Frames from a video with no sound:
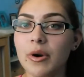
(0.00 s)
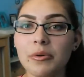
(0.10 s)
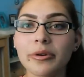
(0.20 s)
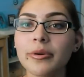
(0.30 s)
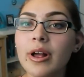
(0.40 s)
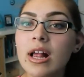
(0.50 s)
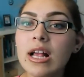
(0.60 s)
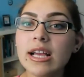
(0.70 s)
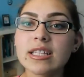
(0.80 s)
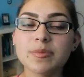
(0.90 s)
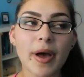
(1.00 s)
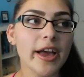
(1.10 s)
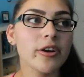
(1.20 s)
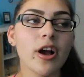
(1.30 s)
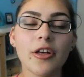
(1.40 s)
I want to
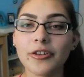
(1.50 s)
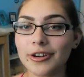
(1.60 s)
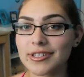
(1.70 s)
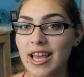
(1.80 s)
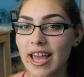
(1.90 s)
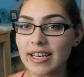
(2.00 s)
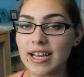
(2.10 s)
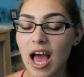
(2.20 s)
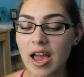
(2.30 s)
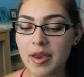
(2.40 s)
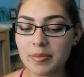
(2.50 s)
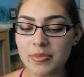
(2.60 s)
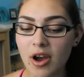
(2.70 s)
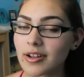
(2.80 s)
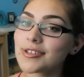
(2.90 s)
inspire others, and I
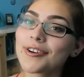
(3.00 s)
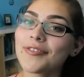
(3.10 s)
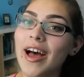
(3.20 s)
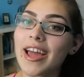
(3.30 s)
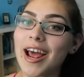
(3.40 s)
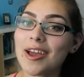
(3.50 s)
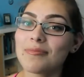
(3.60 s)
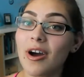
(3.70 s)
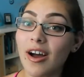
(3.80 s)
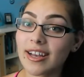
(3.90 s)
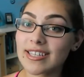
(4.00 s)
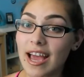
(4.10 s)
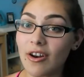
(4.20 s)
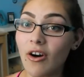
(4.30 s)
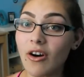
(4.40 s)
am not certified. I am not
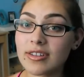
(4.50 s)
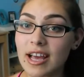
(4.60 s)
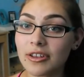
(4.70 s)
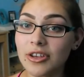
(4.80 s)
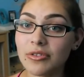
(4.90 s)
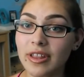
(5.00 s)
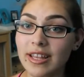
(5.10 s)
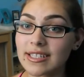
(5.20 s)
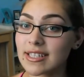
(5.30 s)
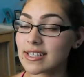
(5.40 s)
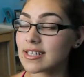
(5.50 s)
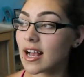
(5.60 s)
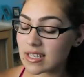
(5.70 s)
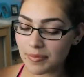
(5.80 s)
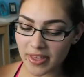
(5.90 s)
at all telling you that this is
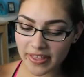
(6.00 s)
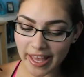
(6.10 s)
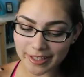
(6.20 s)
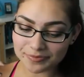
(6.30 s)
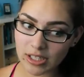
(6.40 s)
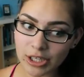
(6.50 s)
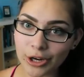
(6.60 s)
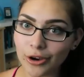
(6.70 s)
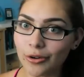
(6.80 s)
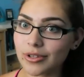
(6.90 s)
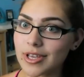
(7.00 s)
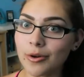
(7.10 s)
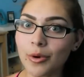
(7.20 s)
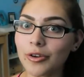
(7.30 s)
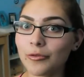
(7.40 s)
something that, you know, is going
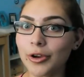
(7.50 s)
to work for